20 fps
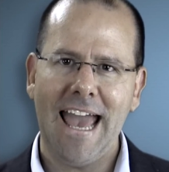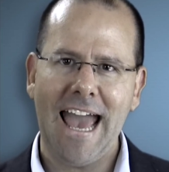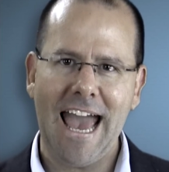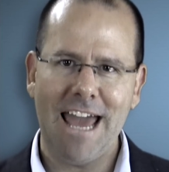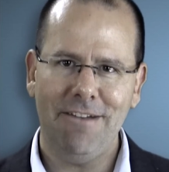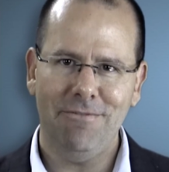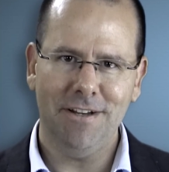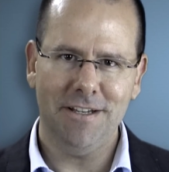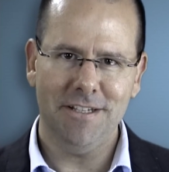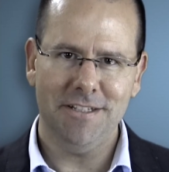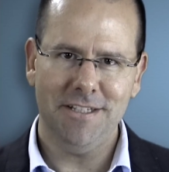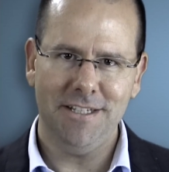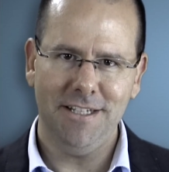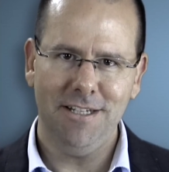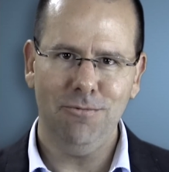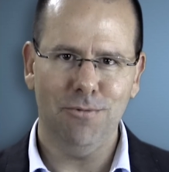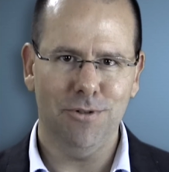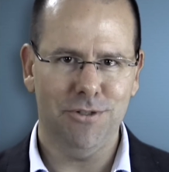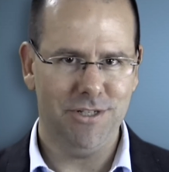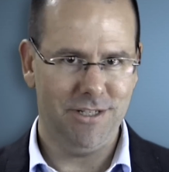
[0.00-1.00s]

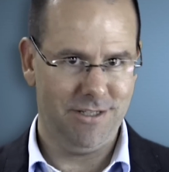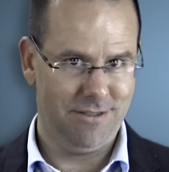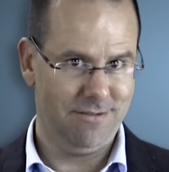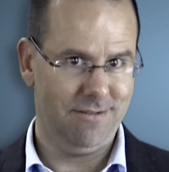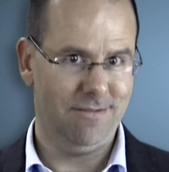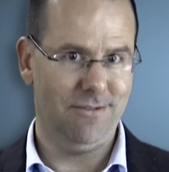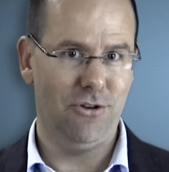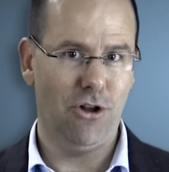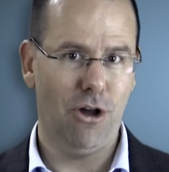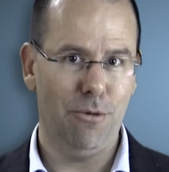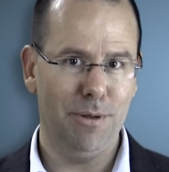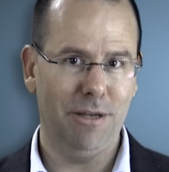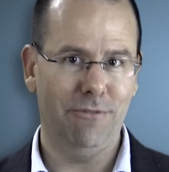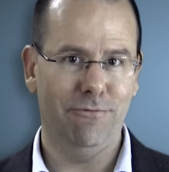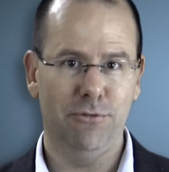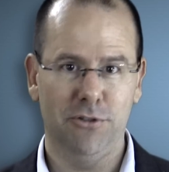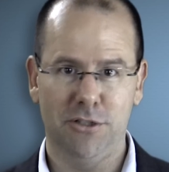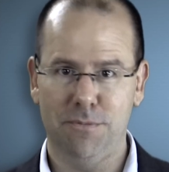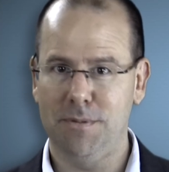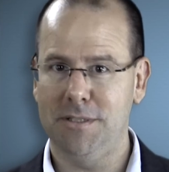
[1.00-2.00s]
advocacy, which is lobbying
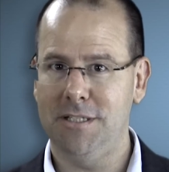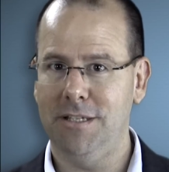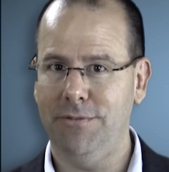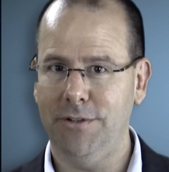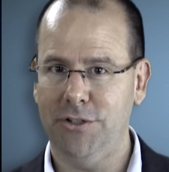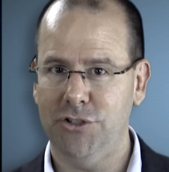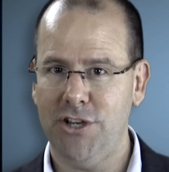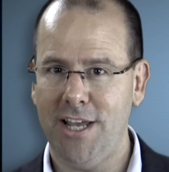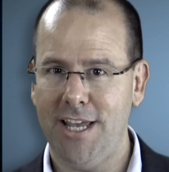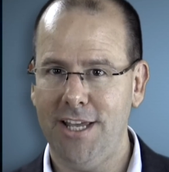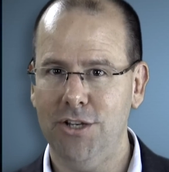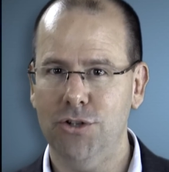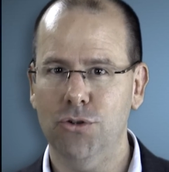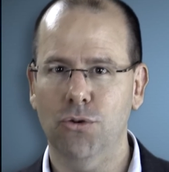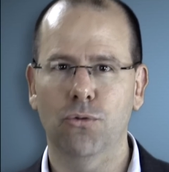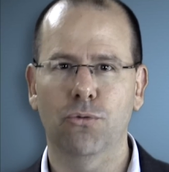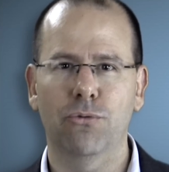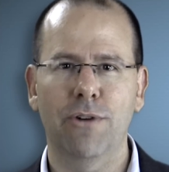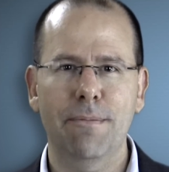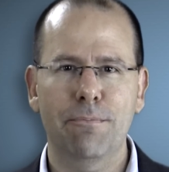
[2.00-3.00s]
for specific change
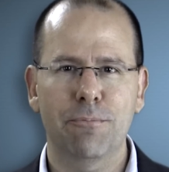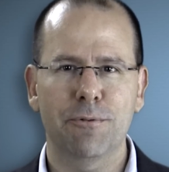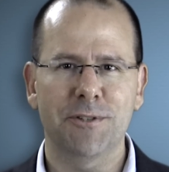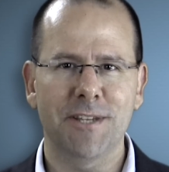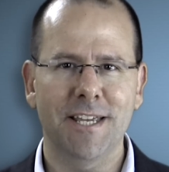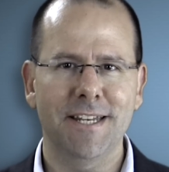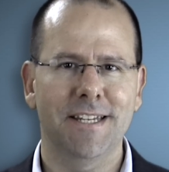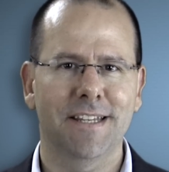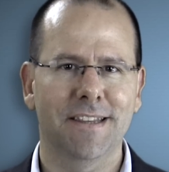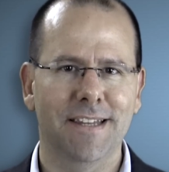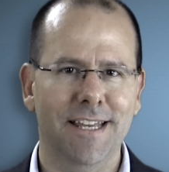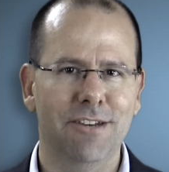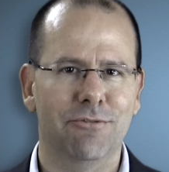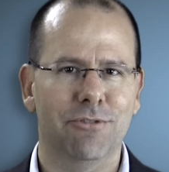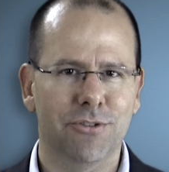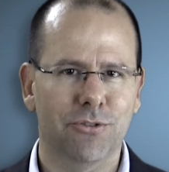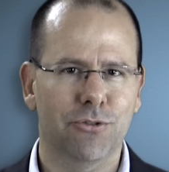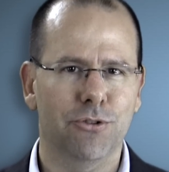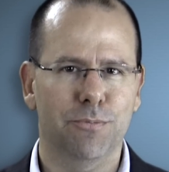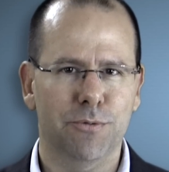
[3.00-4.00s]
or representing the
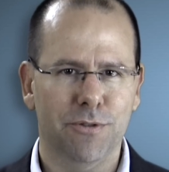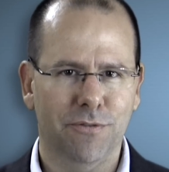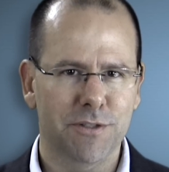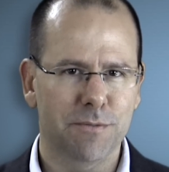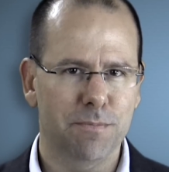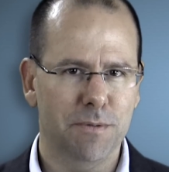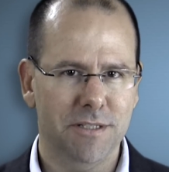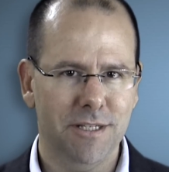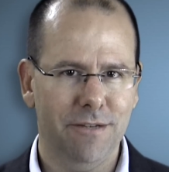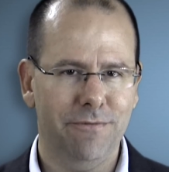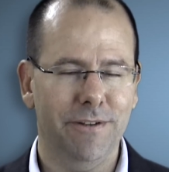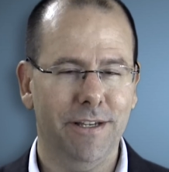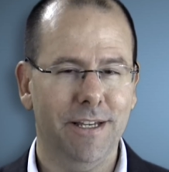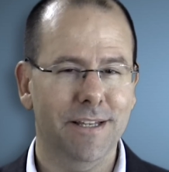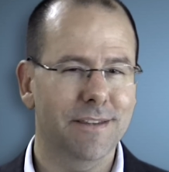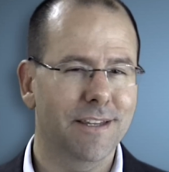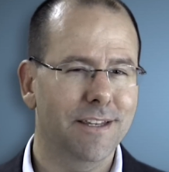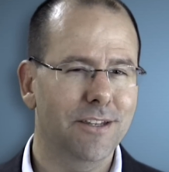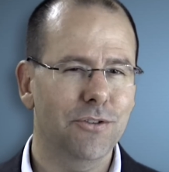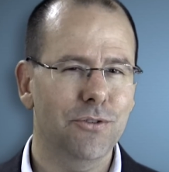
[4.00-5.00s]
interest groups of specific
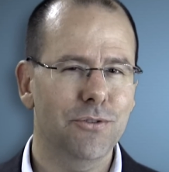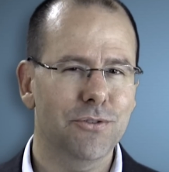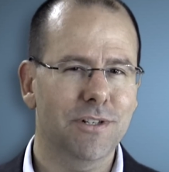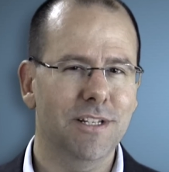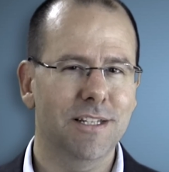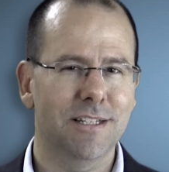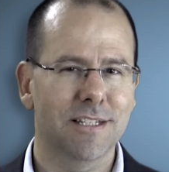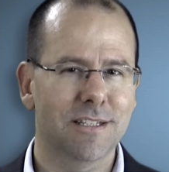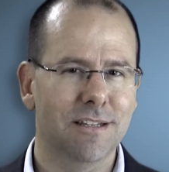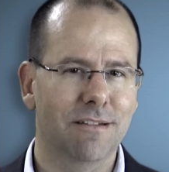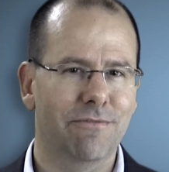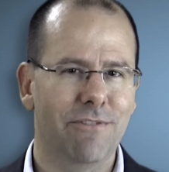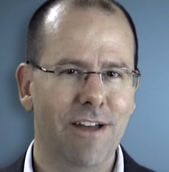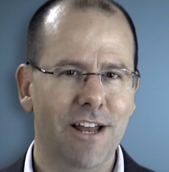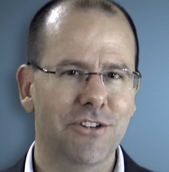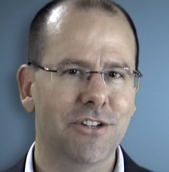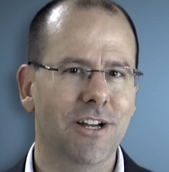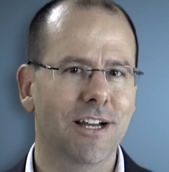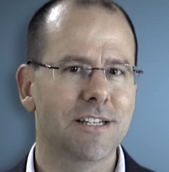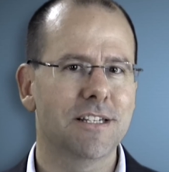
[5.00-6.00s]
and they're usually
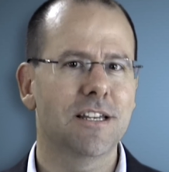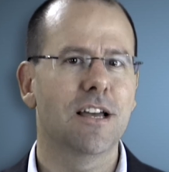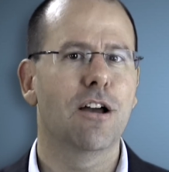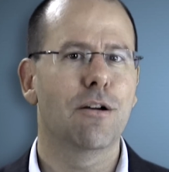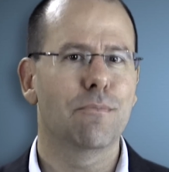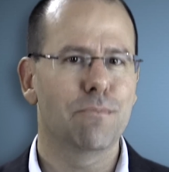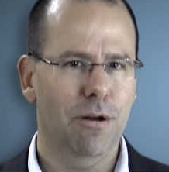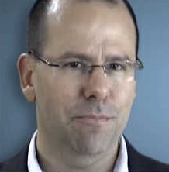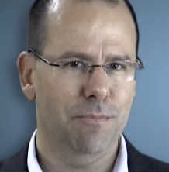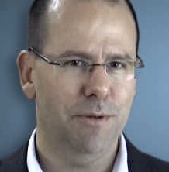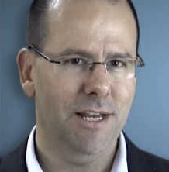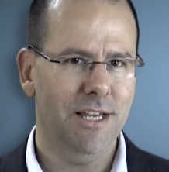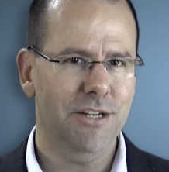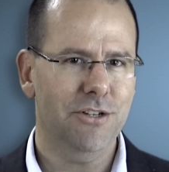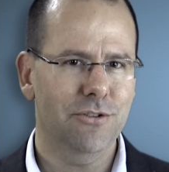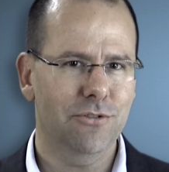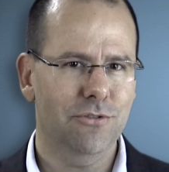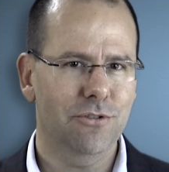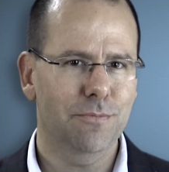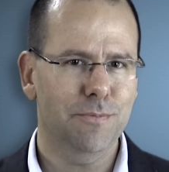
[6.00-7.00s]
disenfranchised
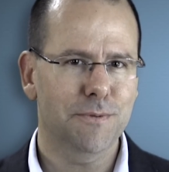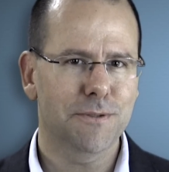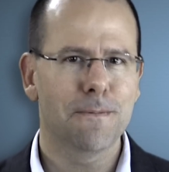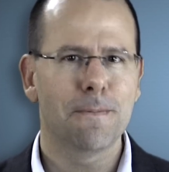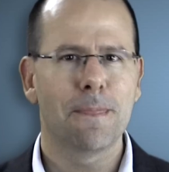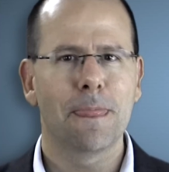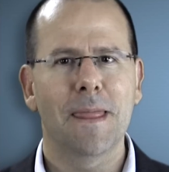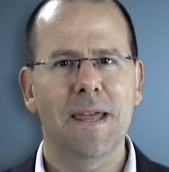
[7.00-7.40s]
population groups,